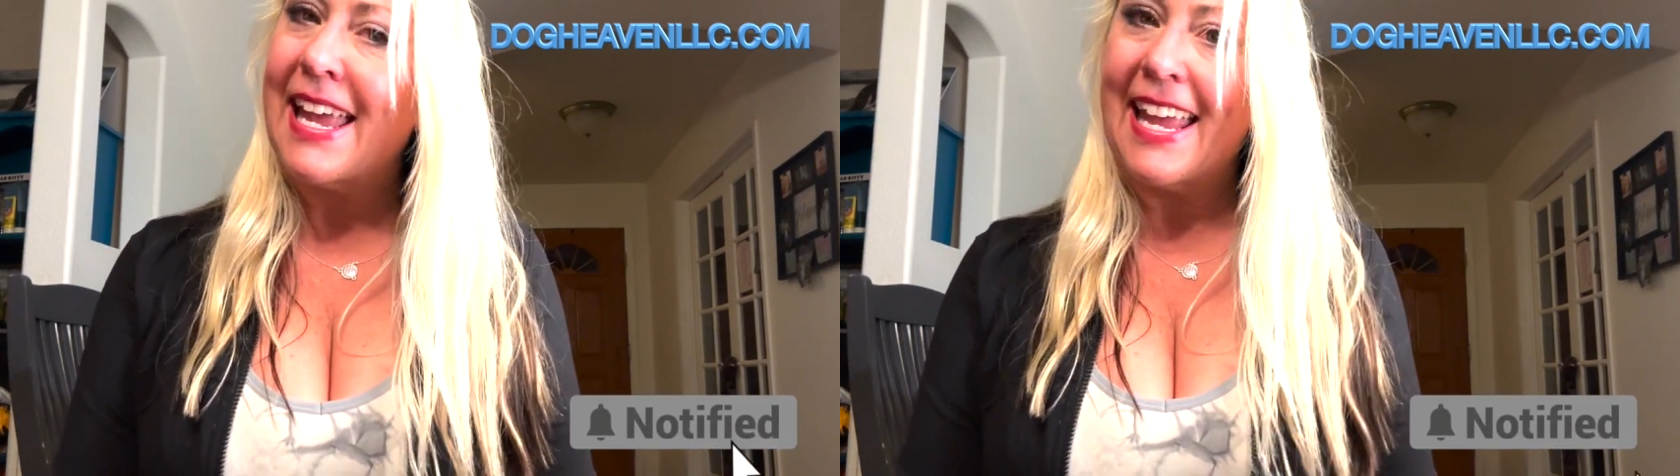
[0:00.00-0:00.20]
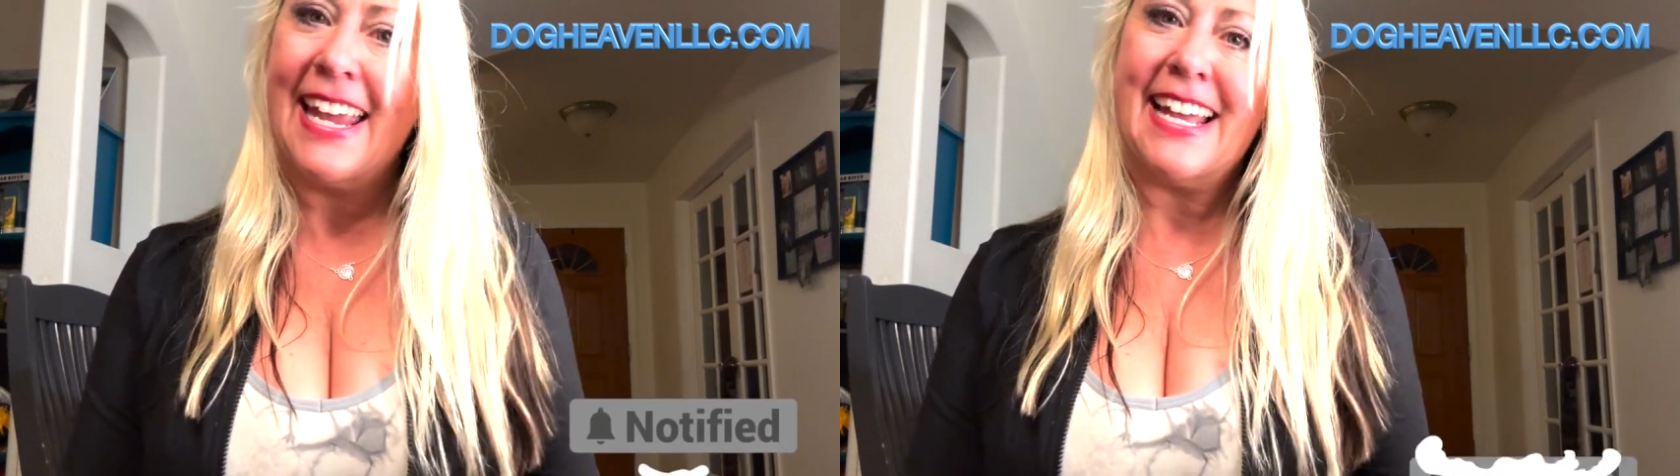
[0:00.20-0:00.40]

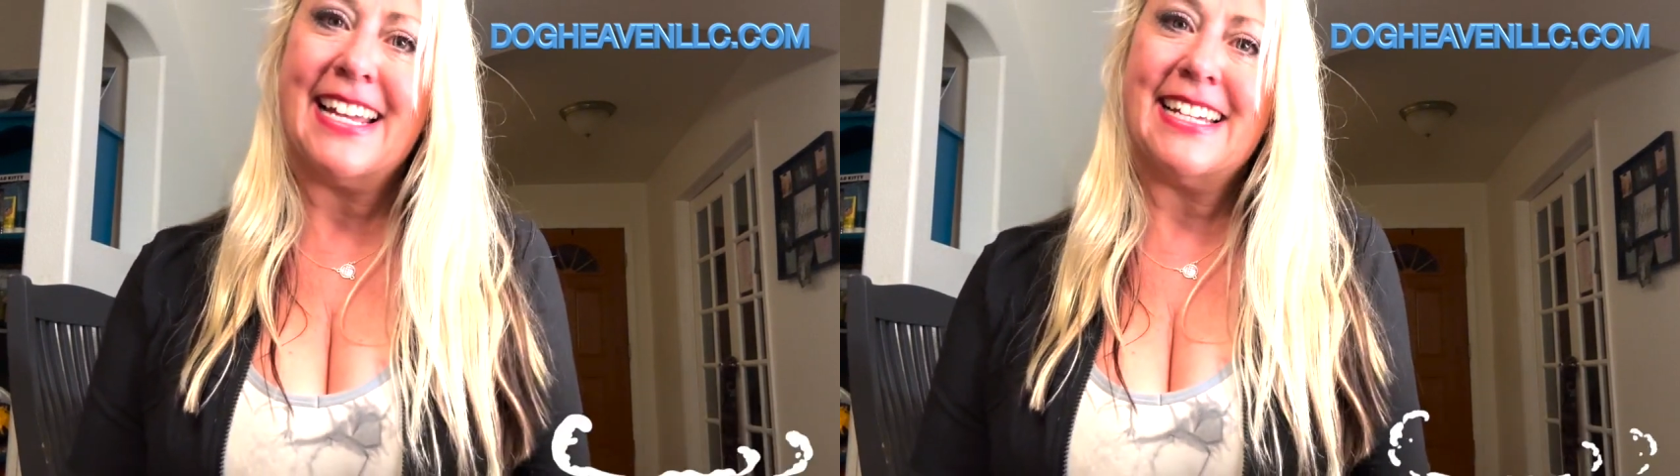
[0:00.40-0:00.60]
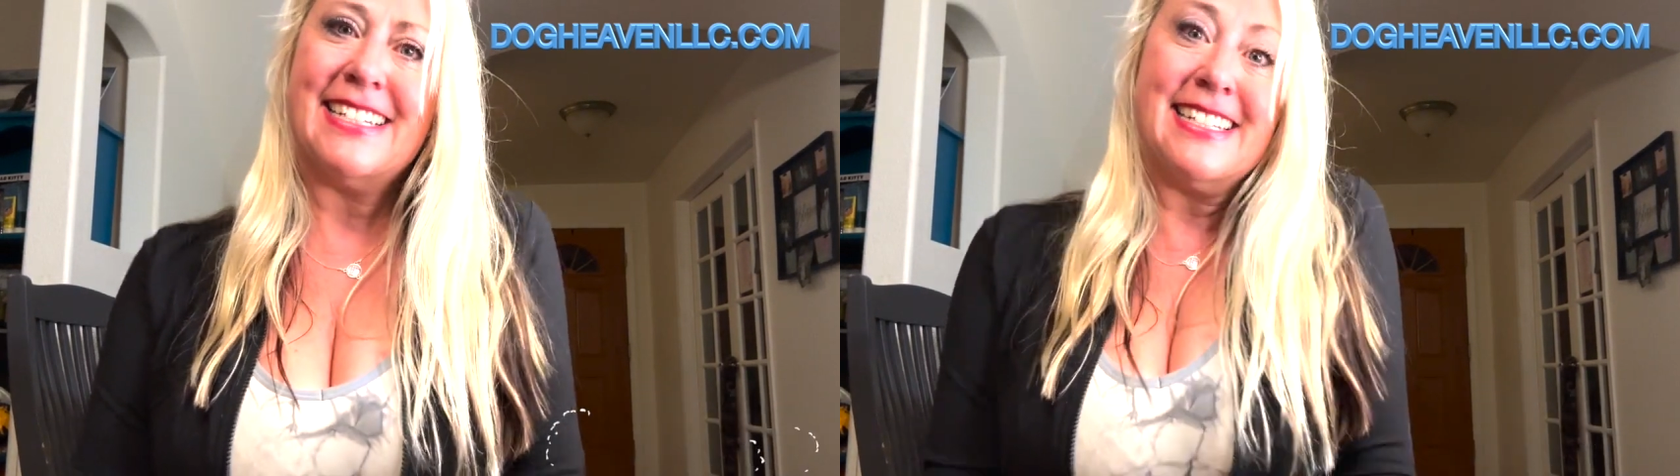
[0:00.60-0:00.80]

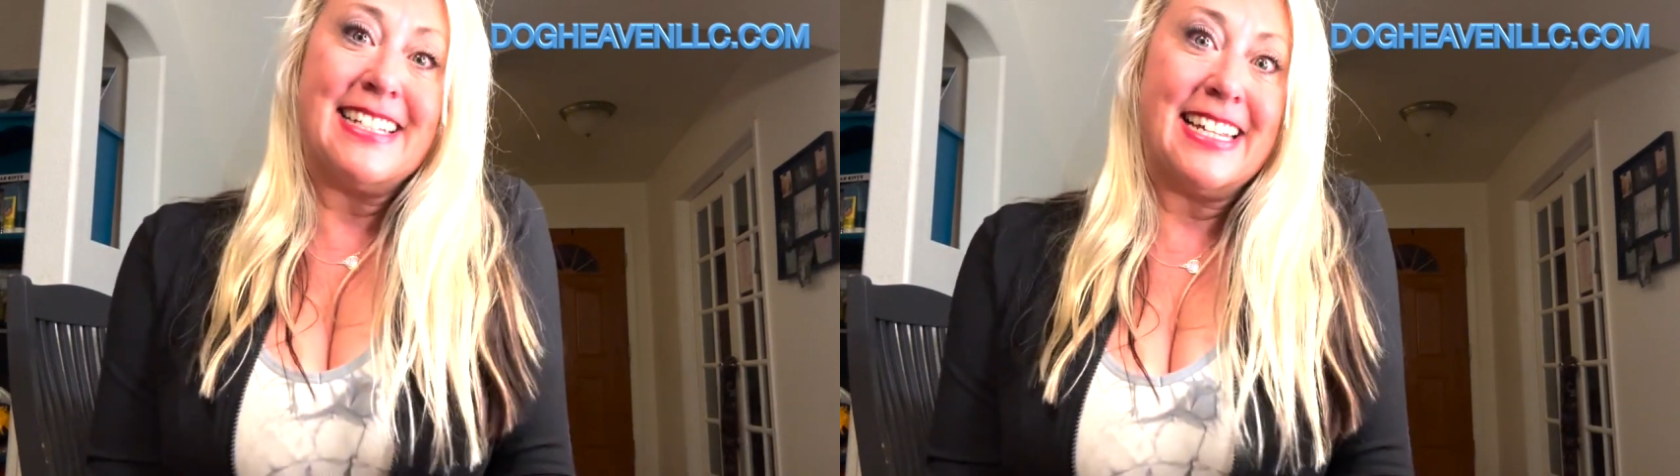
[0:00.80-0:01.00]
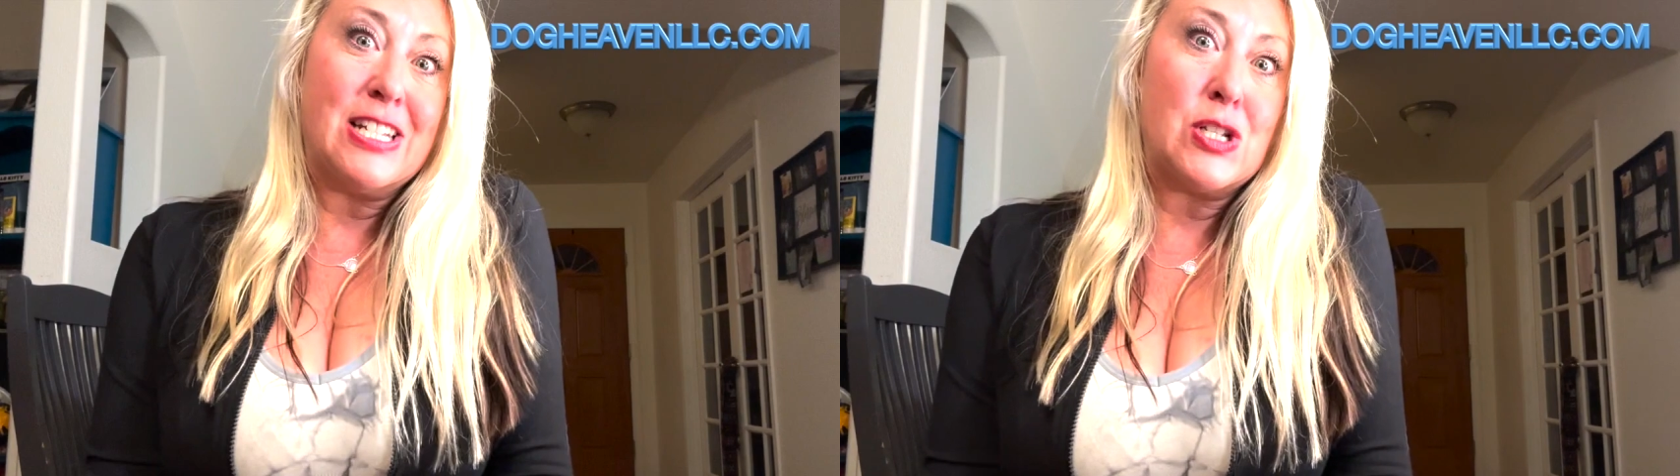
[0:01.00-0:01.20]
and
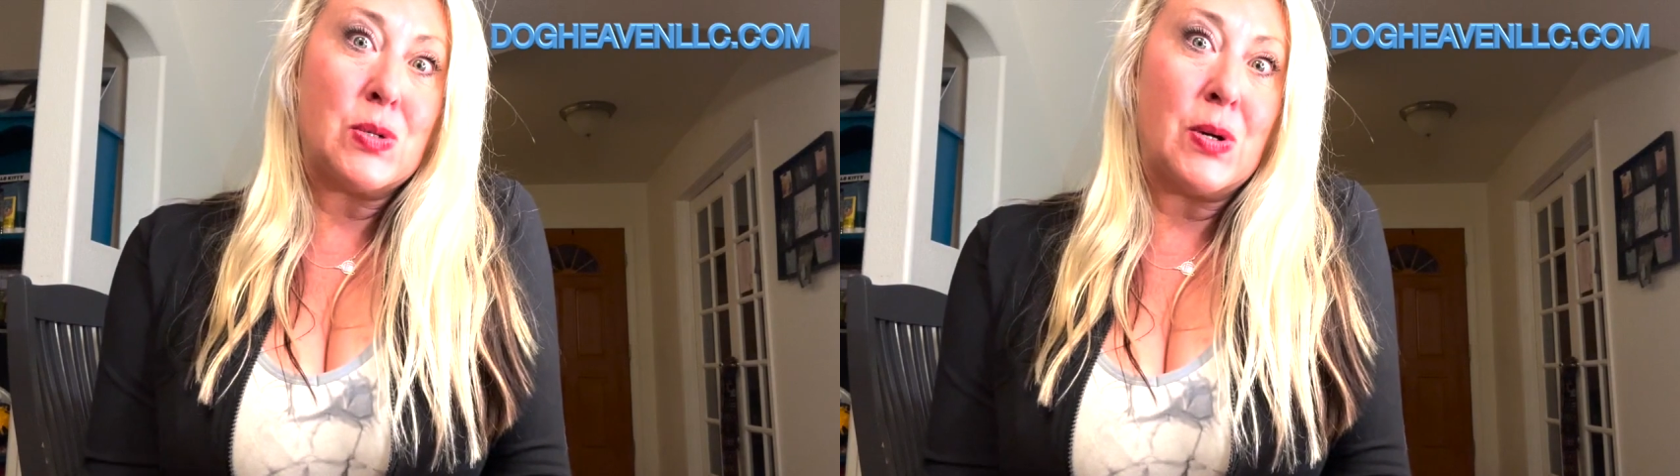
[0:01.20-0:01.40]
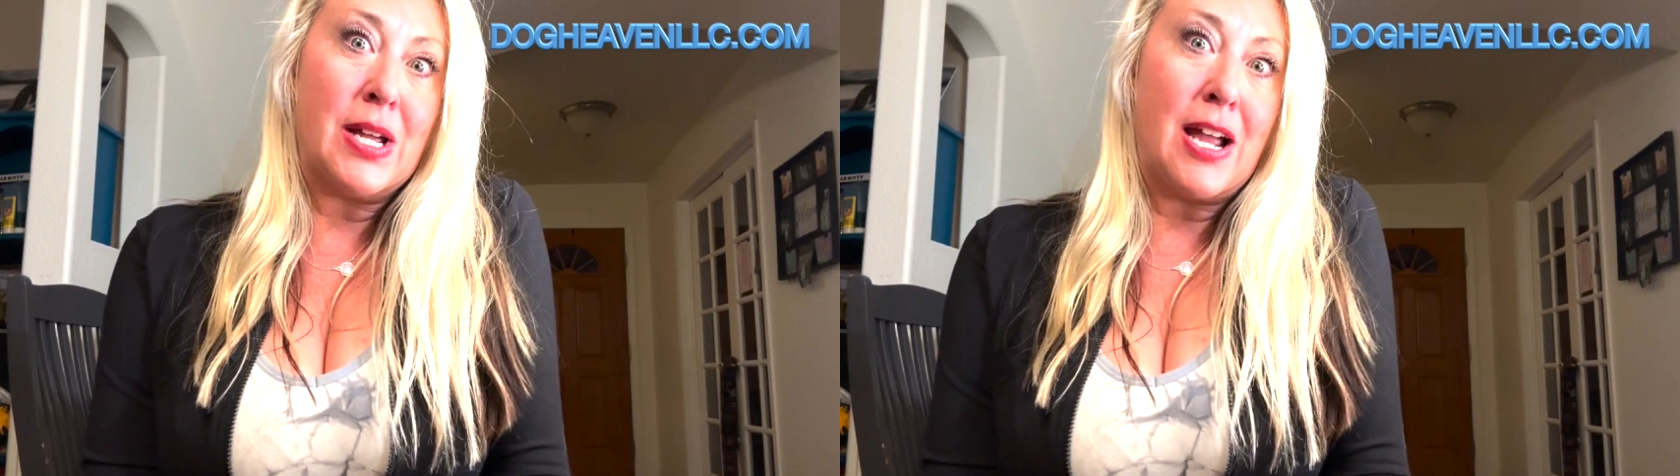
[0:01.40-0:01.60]
enjoy